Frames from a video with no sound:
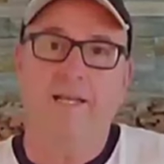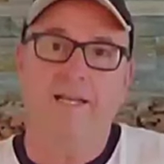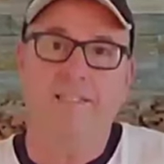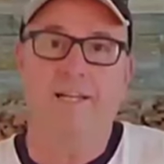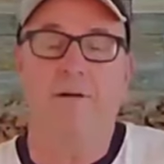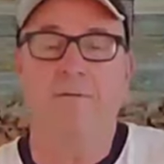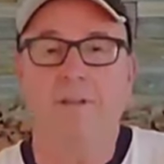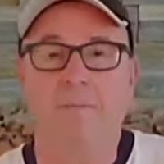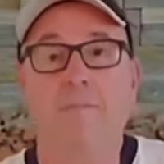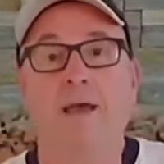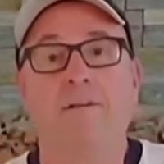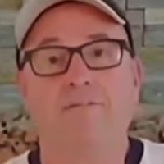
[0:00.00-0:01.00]
it's not really
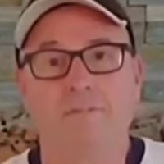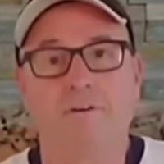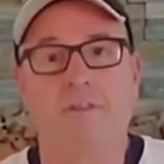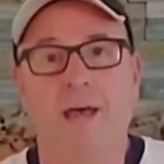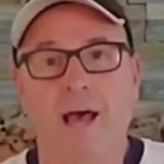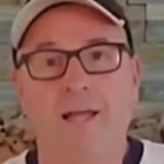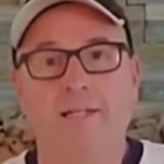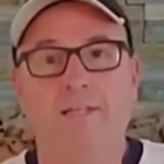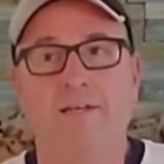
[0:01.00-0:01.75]
meant for that.